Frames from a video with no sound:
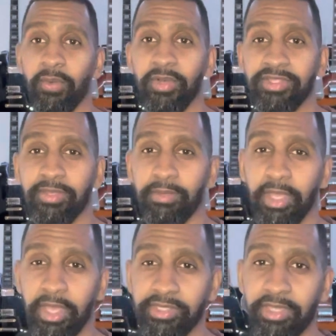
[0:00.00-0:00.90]
What's up,
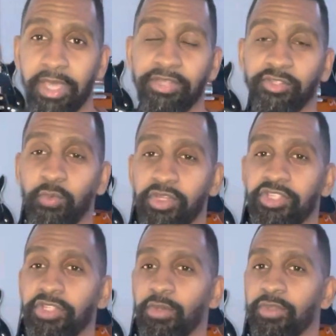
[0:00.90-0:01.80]
guys? I just want to
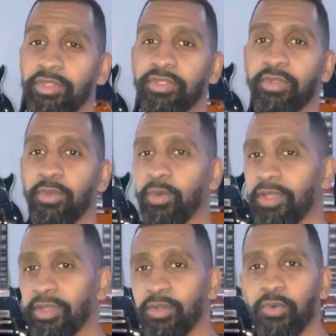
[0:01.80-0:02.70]
show this quick,